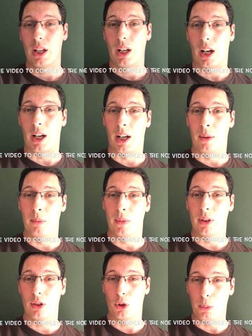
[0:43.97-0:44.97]

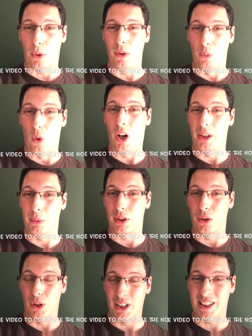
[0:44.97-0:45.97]
2.1, I'm going to
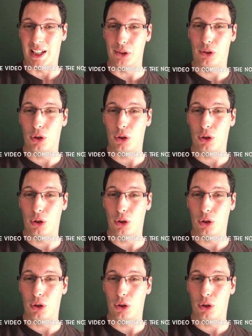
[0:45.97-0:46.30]
call it task